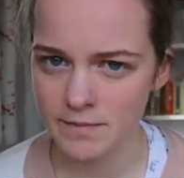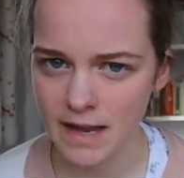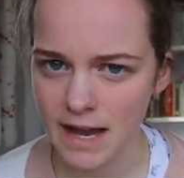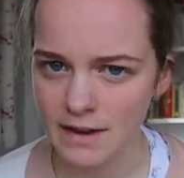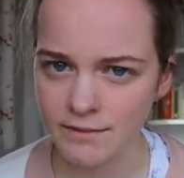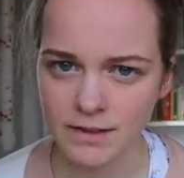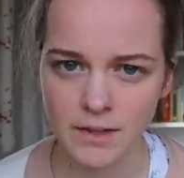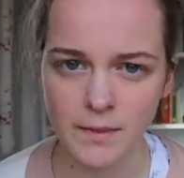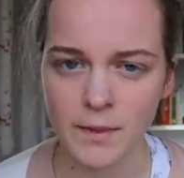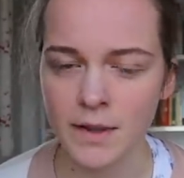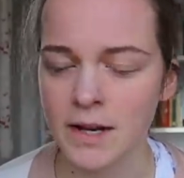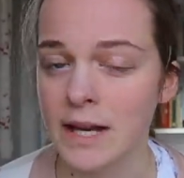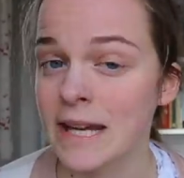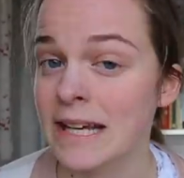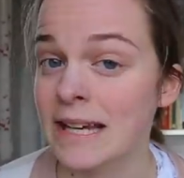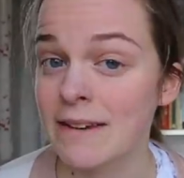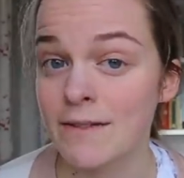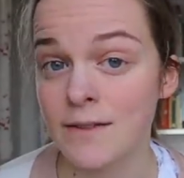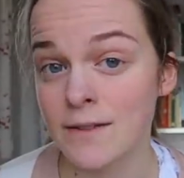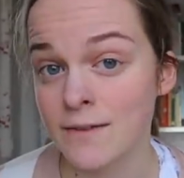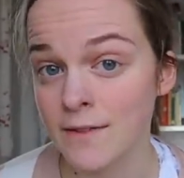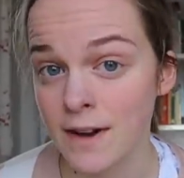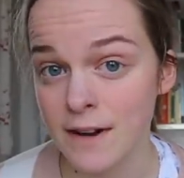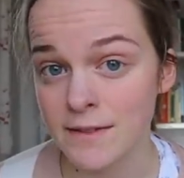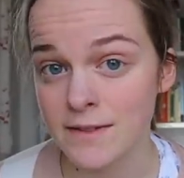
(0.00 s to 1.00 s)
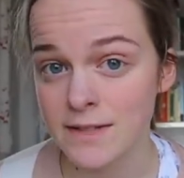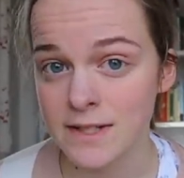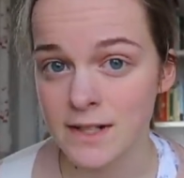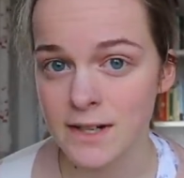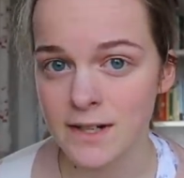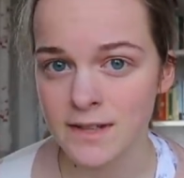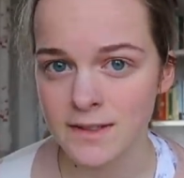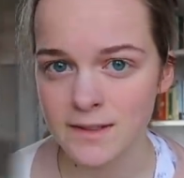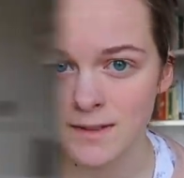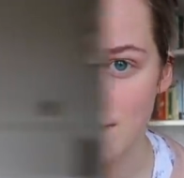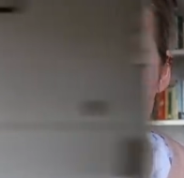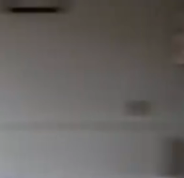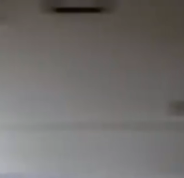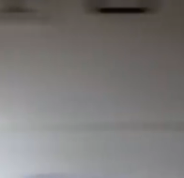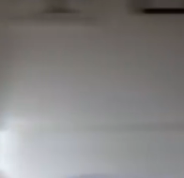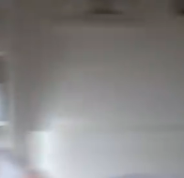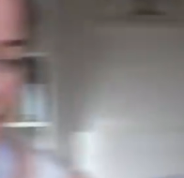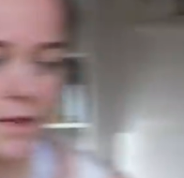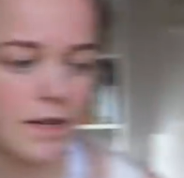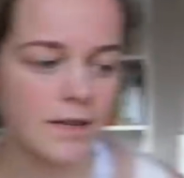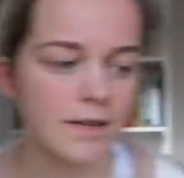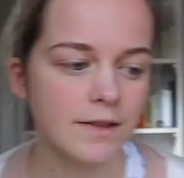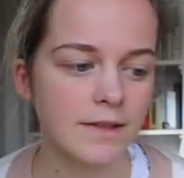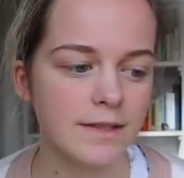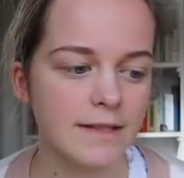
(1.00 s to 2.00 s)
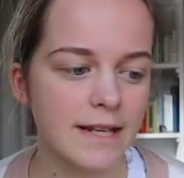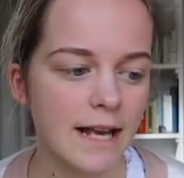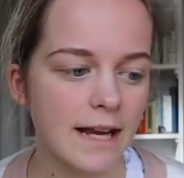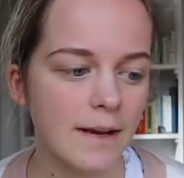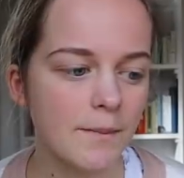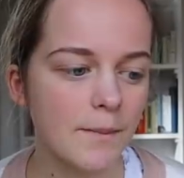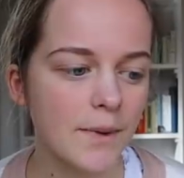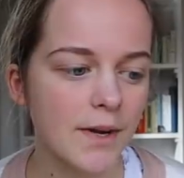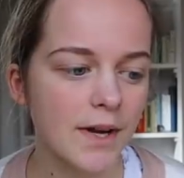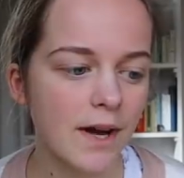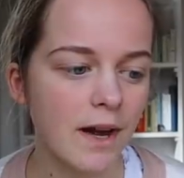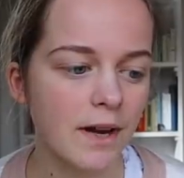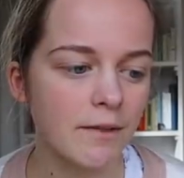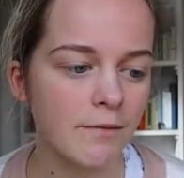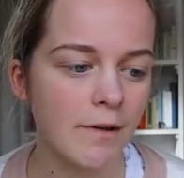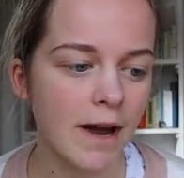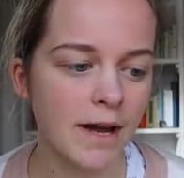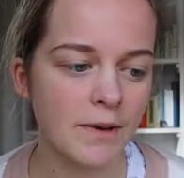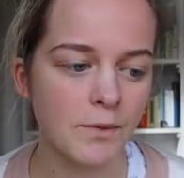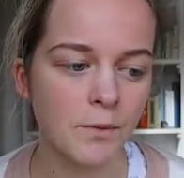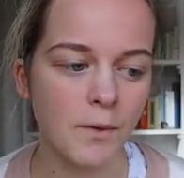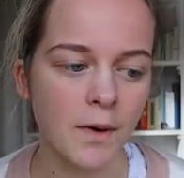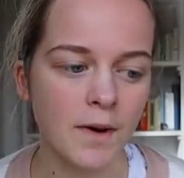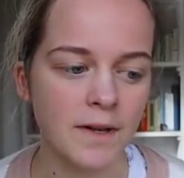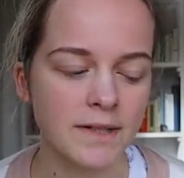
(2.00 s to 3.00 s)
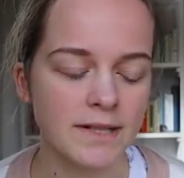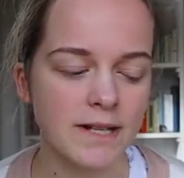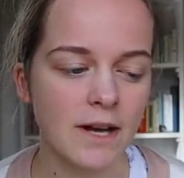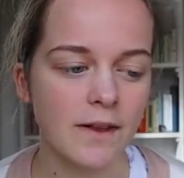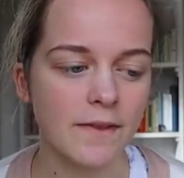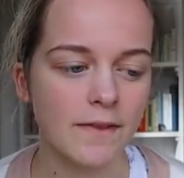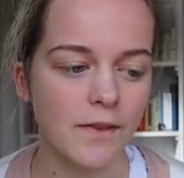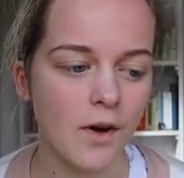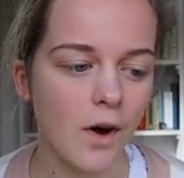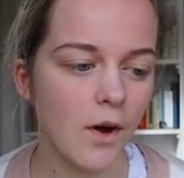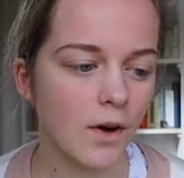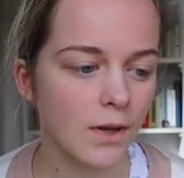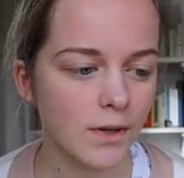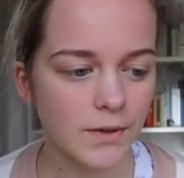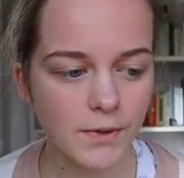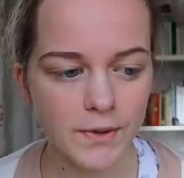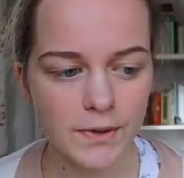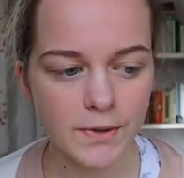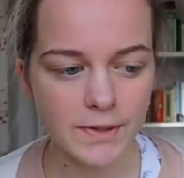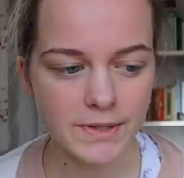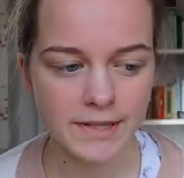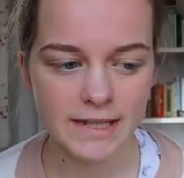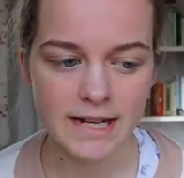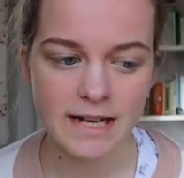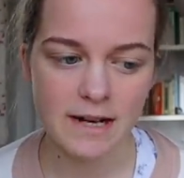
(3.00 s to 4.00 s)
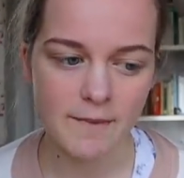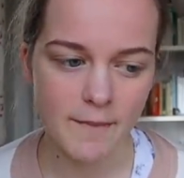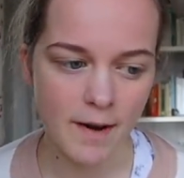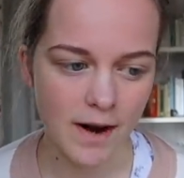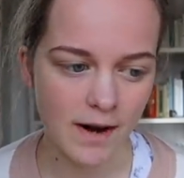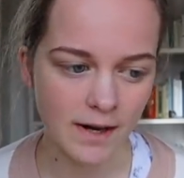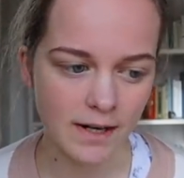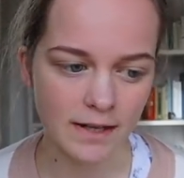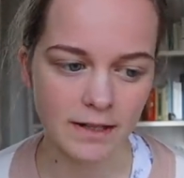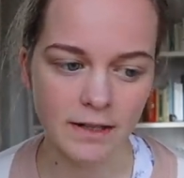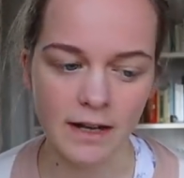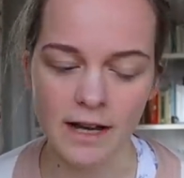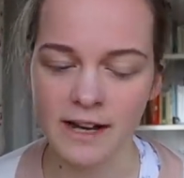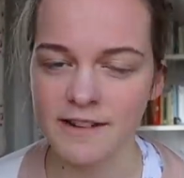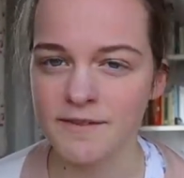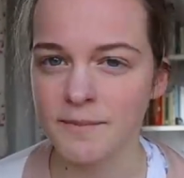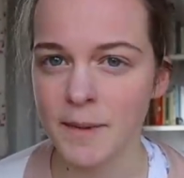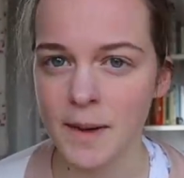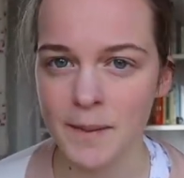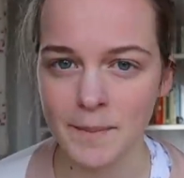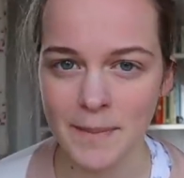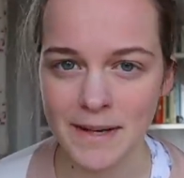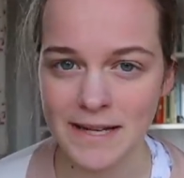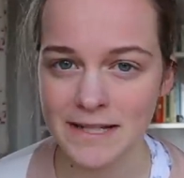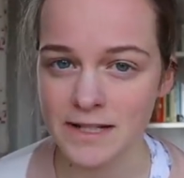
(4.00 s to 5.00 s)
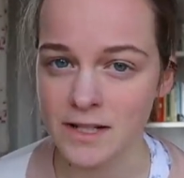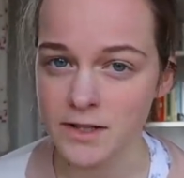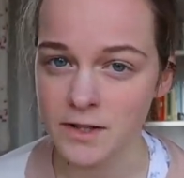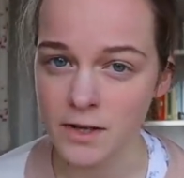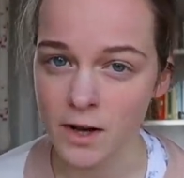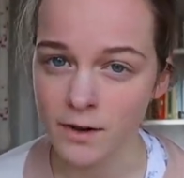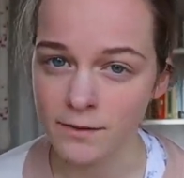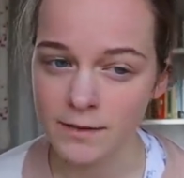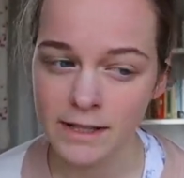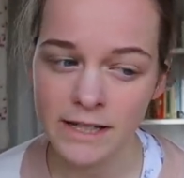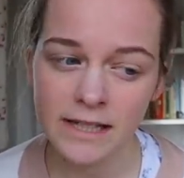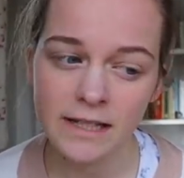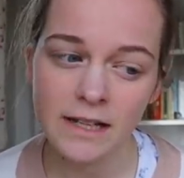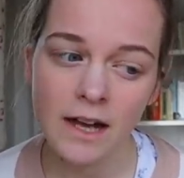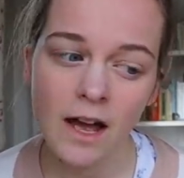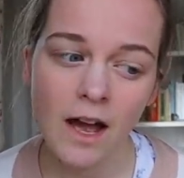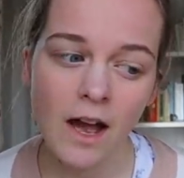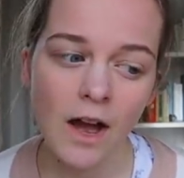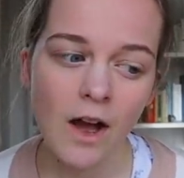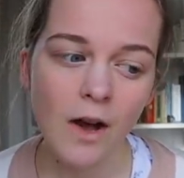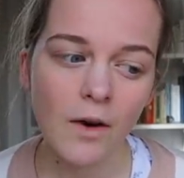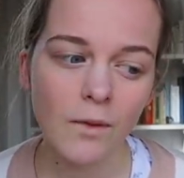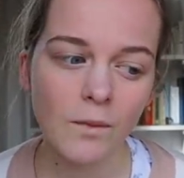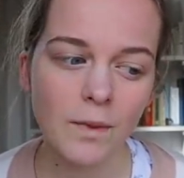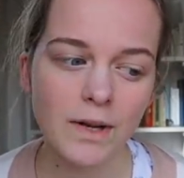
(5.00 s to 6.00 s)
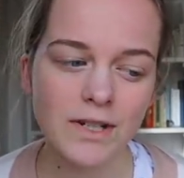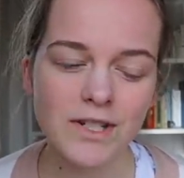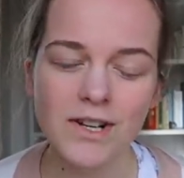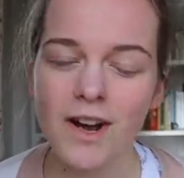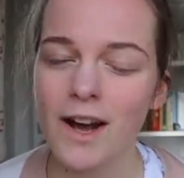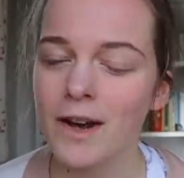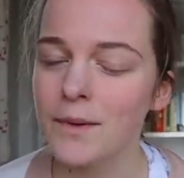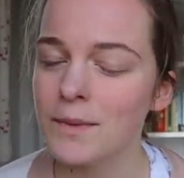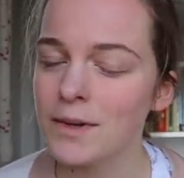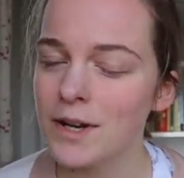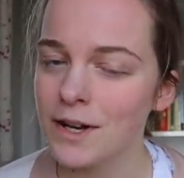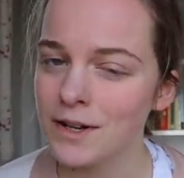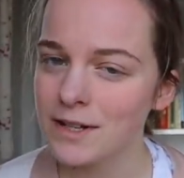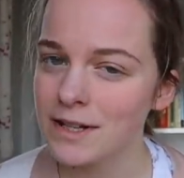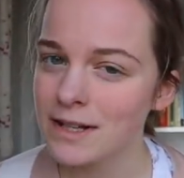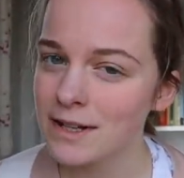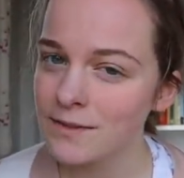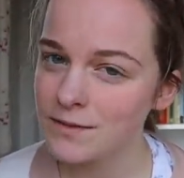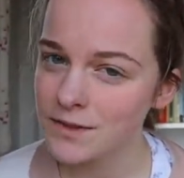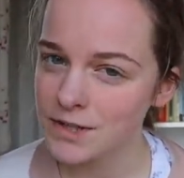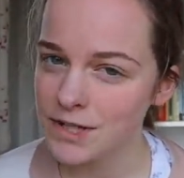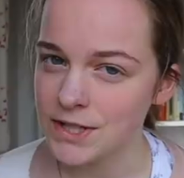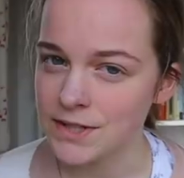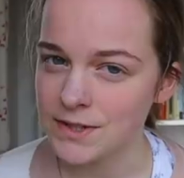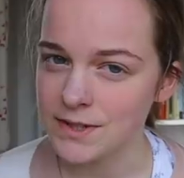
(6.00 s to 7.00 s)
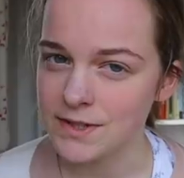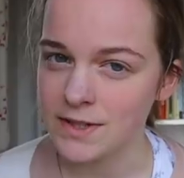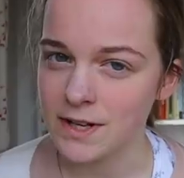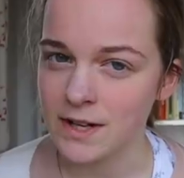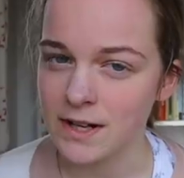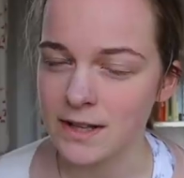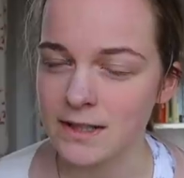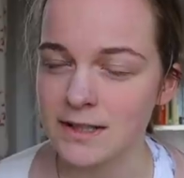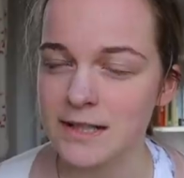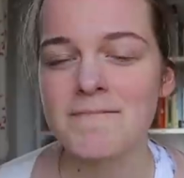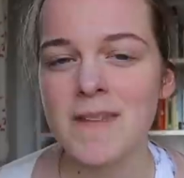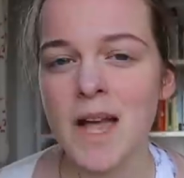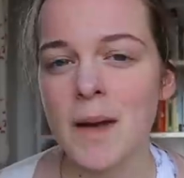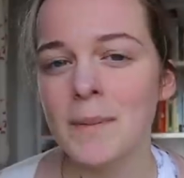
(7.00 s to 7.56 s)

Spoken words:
everyone. I give it 5 stars. So the second book I read was The Holocaust in American Life by Peter Novick, which I would only give 2 stars.